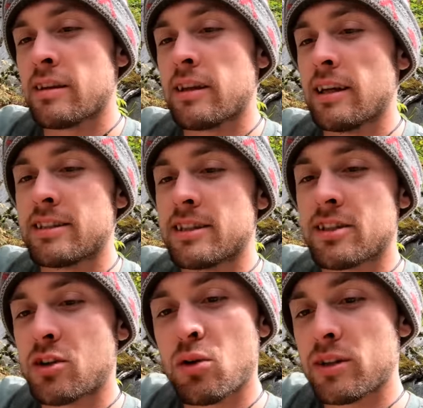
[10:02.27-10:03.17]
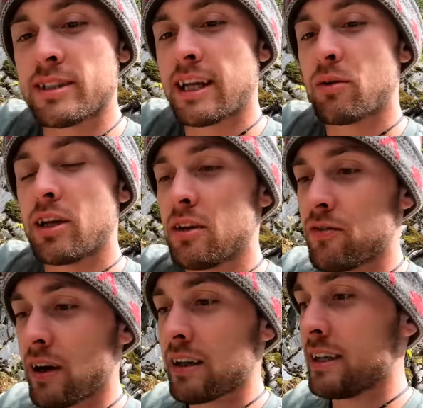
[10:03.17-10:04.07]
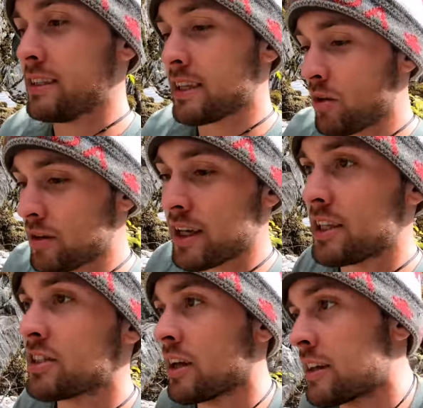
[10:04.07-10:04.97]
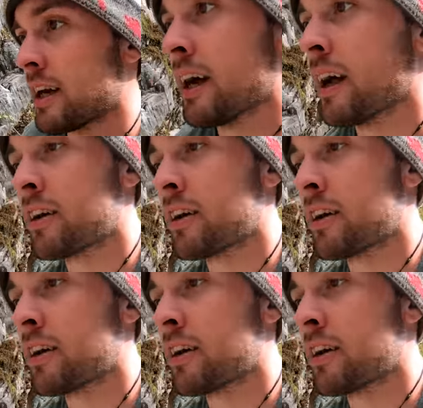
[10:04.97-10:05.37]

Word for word: that's just the coolest thing when you can find these out in nature like that. I